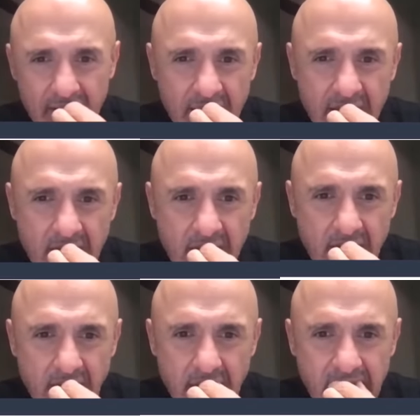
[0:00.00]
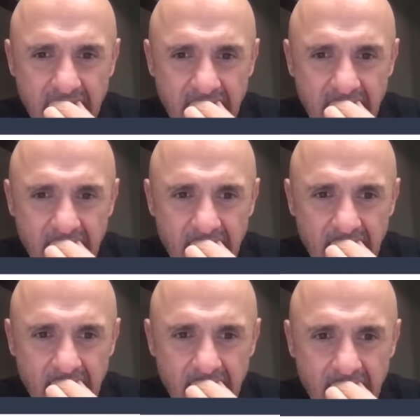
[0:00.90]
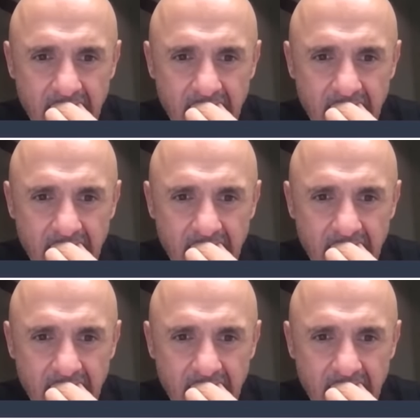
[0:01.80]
Nobody speaks.